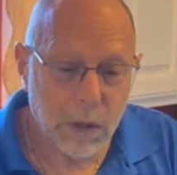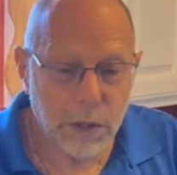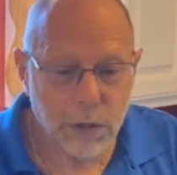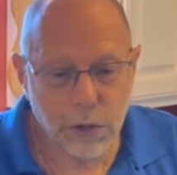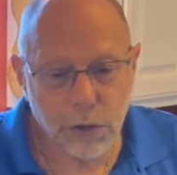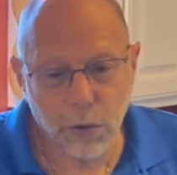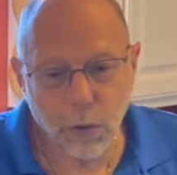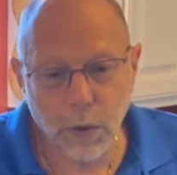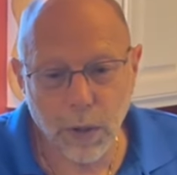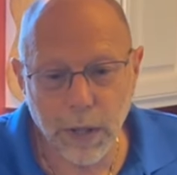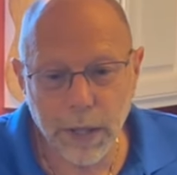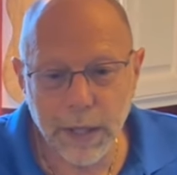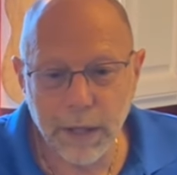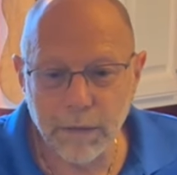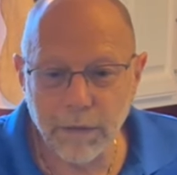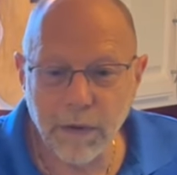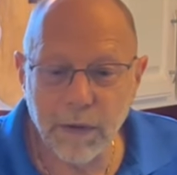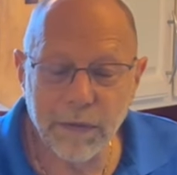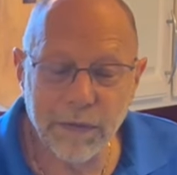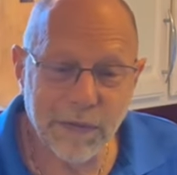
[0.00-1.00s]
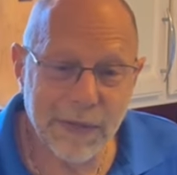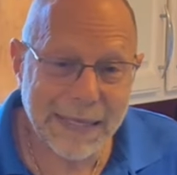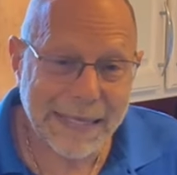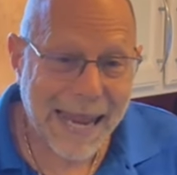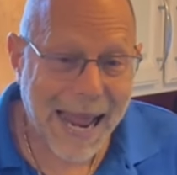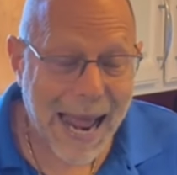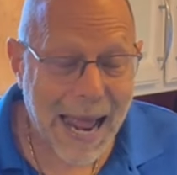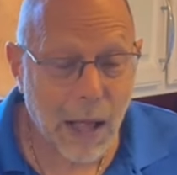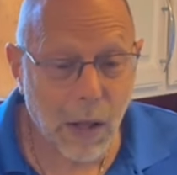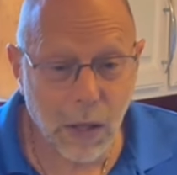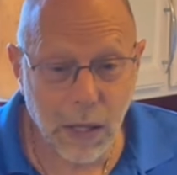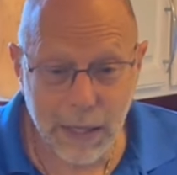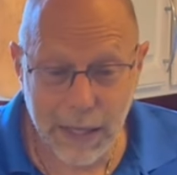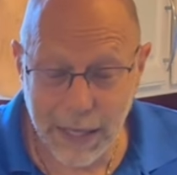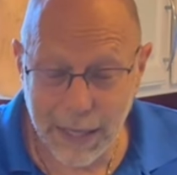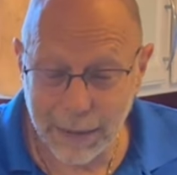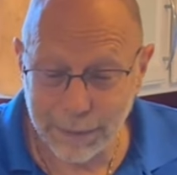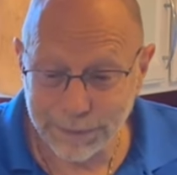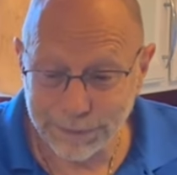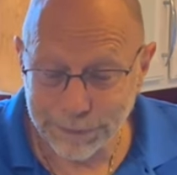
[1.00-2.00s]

a story of a fatality